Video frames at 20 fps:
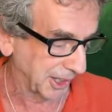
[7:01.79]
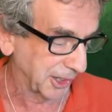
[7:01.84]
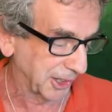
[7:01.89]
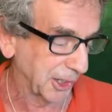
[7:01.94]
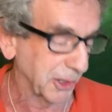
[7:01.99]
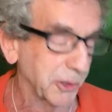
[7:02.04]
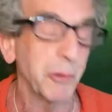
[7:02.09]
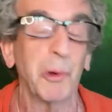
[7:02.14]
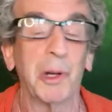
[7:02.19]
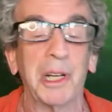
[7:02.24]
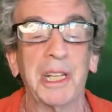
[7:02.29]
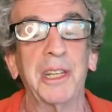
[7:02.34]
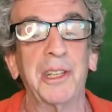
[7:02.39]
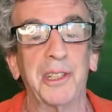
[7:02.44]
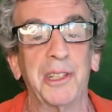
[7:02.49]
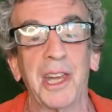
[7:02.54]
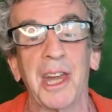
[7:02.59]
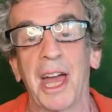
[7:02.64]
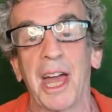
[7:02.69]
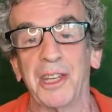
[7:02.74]
It's a
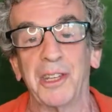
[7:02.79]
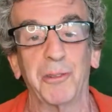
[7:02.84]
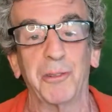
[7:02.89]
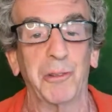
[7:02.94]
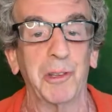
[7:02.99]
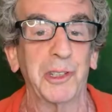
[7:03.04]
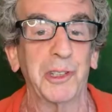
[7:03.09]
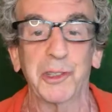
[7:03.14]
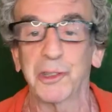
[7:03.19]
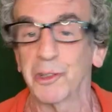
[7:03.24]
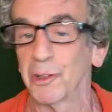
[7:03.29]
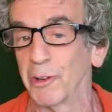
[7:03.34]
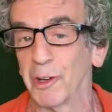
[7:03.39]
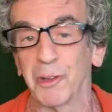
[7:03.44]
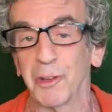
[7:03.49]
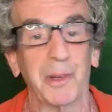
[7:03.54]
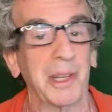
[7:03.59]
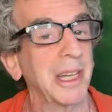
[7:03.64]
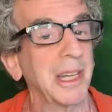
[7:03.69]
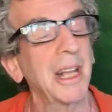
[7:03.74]
29 degrees
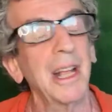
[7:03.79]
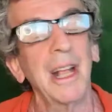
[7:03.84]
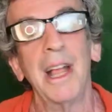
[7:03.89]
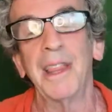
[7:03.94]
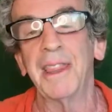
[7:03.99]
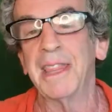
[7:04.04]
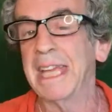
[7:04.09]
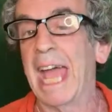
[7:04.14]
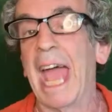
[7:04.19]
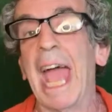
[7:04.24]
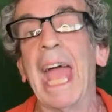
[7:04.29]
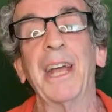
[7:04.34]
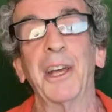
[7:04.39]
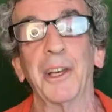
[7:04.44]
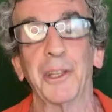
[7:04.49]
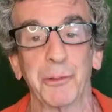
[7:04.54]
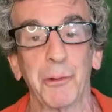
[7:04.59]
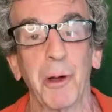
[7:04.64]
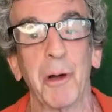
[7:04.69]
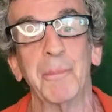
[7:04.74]
Taurus, but the angle
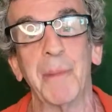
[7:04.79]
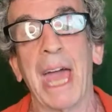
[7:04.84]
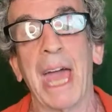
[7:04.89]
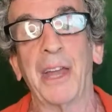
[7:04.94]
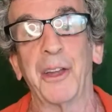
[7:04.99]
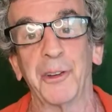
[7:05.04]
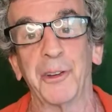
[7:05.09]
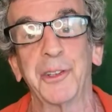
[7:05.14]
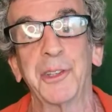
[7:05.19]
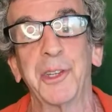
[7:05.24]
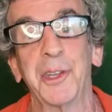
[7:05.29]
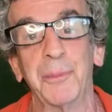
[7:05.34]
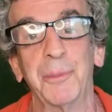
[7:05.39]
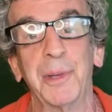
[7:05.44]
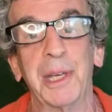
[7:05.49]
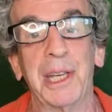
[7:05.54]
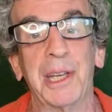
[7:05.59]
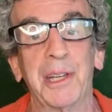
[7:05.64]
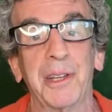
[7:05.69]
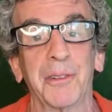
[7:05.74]
is what matters to me. And